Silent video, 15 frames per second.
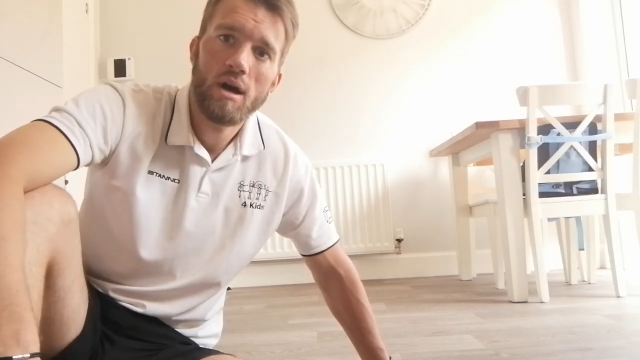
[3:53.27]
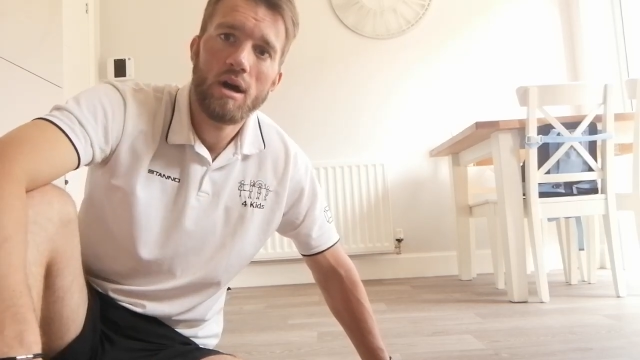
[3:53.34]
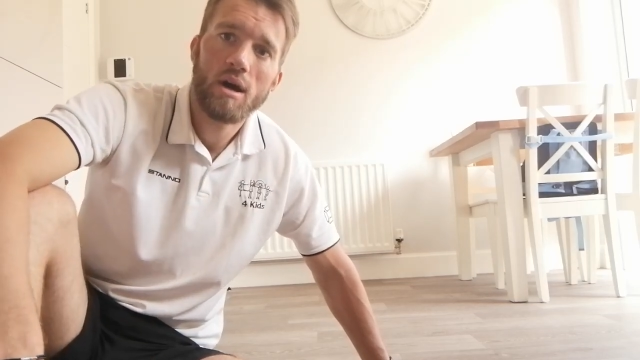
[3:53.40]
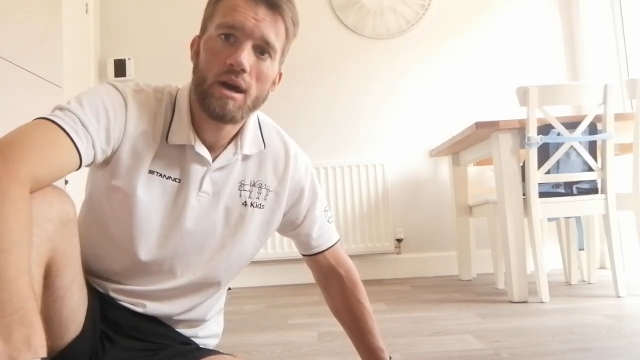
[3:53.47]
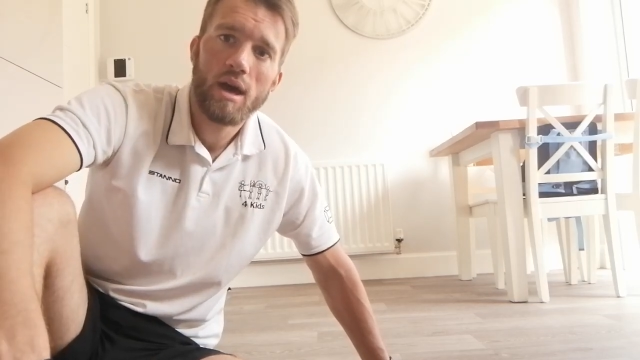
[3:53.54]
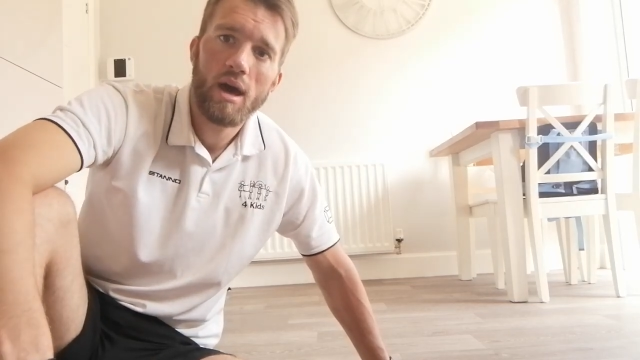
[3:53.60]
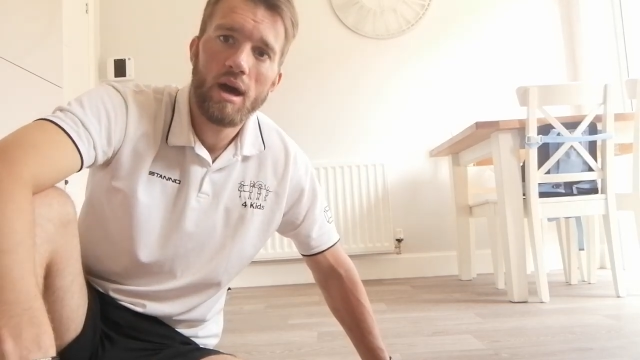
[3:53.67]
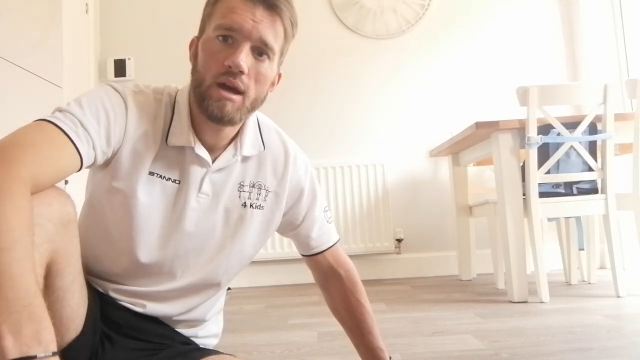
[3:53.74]

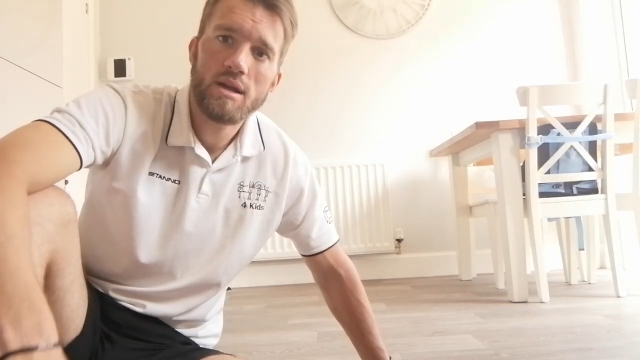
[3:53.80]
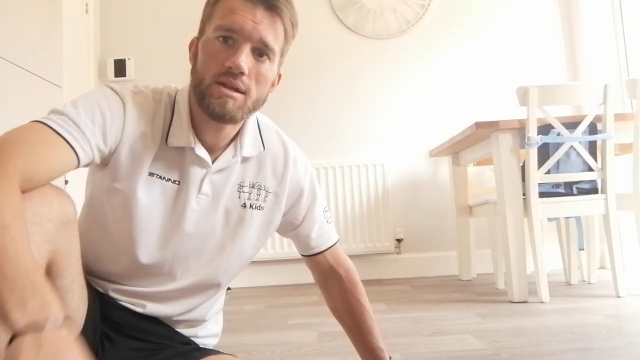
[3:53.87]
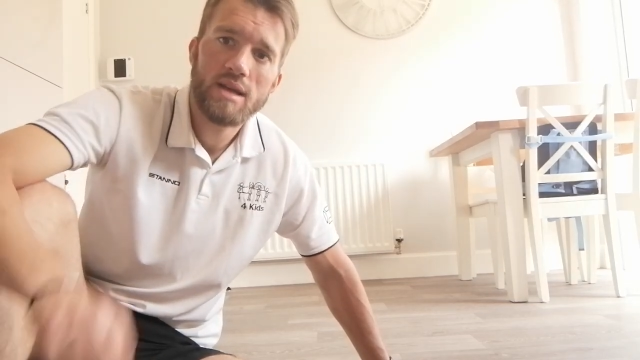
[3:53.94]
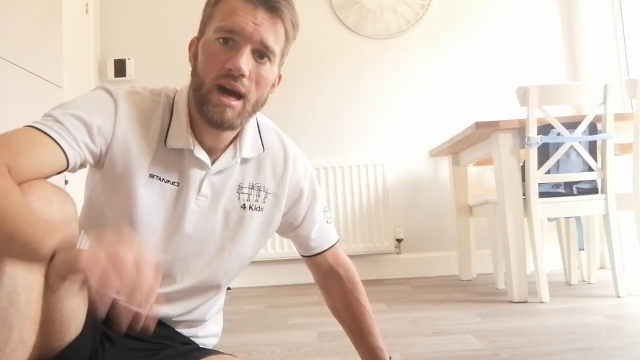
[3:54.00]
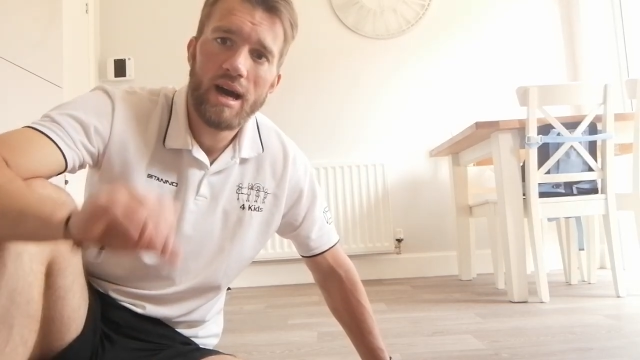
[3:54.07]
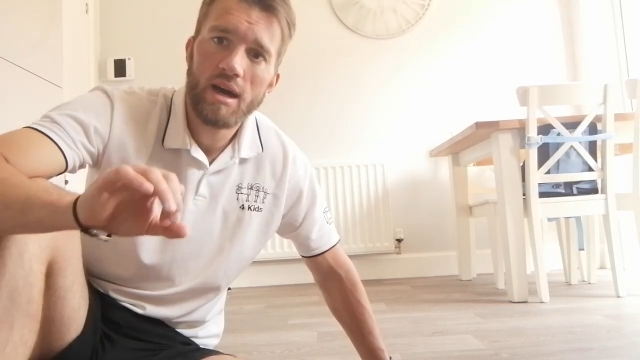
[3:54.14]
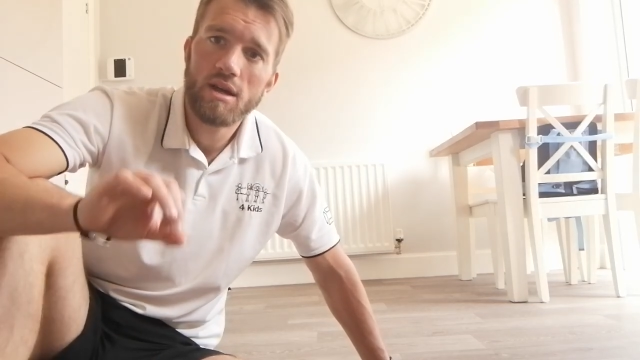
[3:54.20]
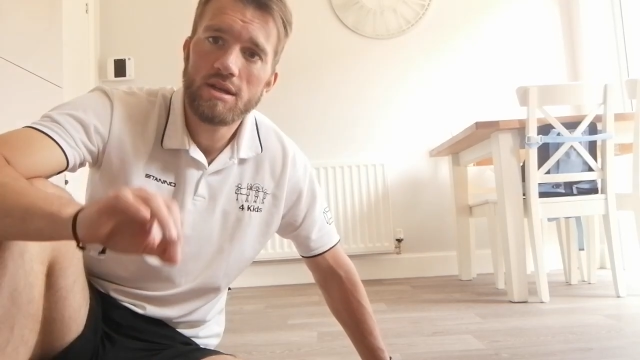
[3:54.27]
okay,
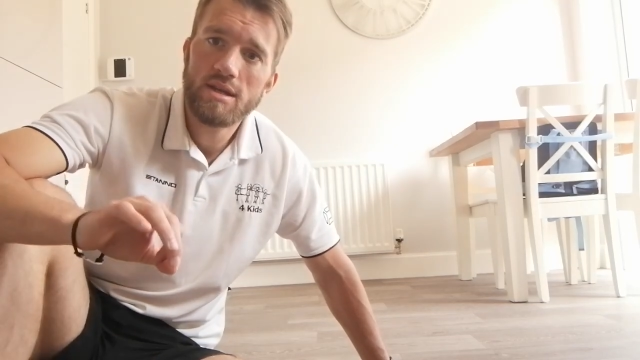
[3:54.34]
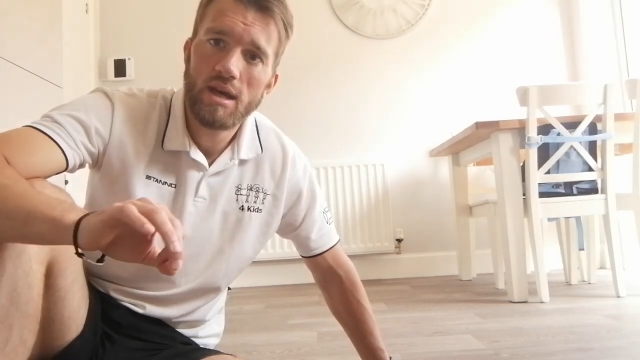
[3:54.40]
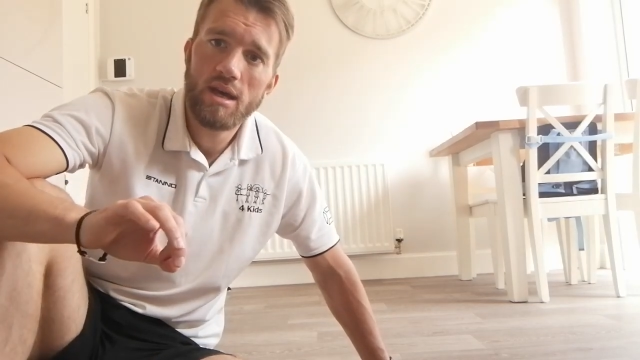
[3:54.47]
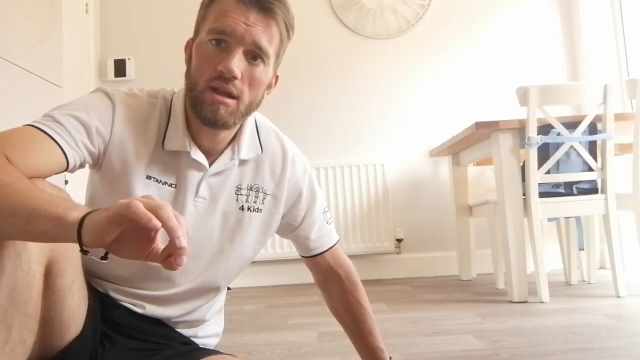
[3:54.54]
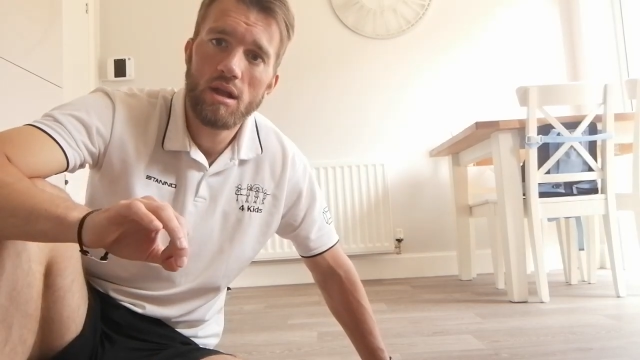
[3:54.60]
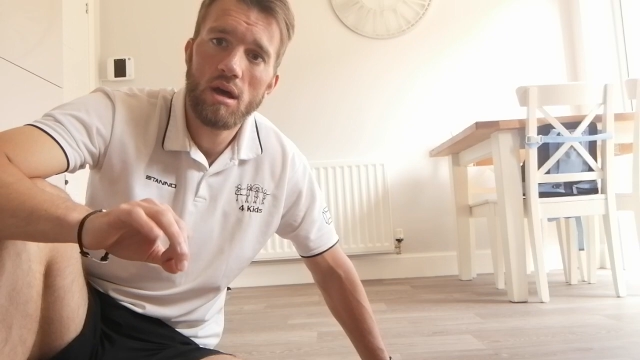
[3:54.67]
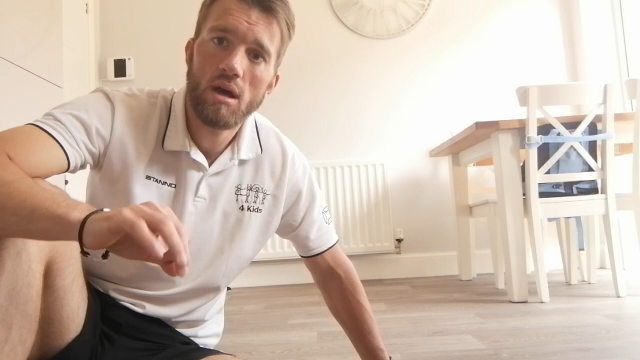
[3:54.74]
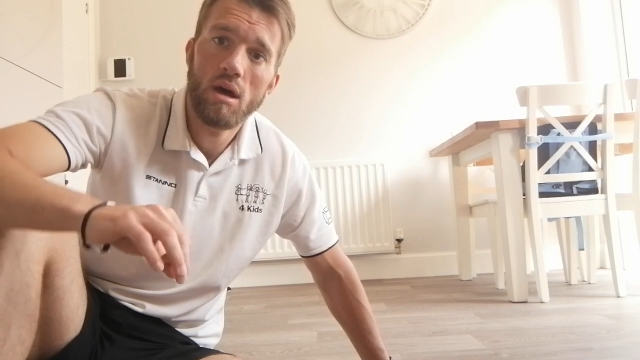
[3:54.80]
tag us
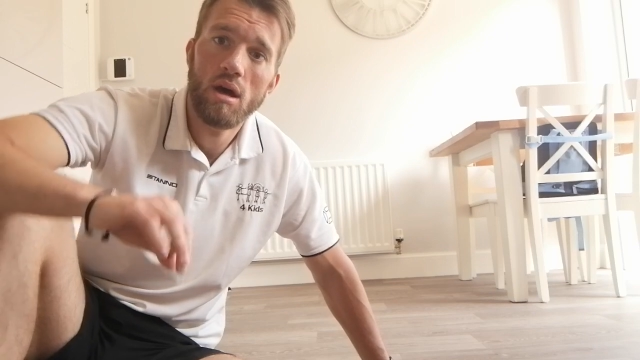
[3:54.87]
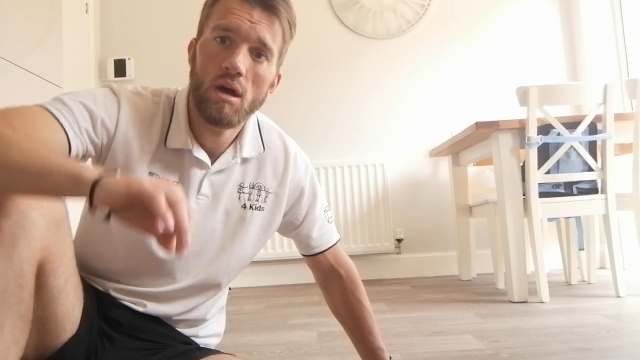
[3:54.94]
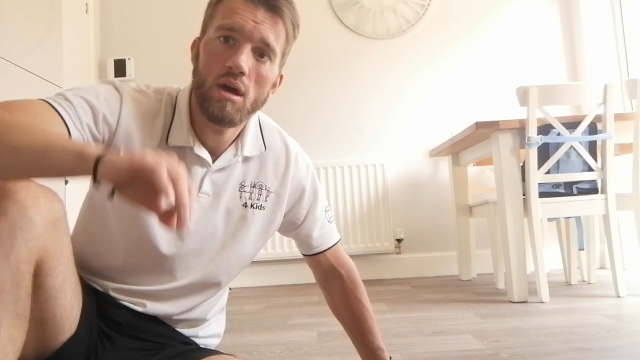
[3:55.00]
in